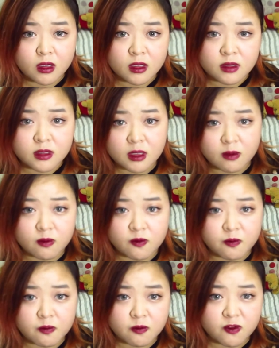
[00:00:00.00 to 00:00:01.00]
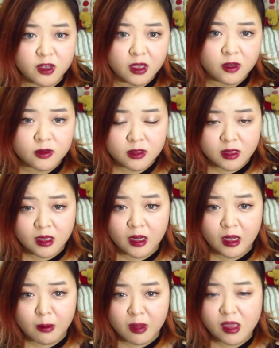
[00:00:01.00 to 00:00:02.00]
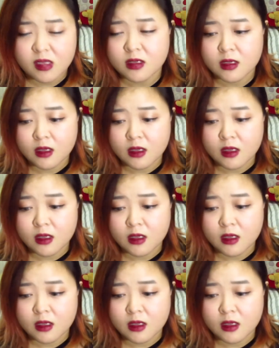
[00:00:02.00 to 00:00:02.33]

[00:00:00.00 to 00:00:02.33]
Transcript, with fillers: in some videos that I made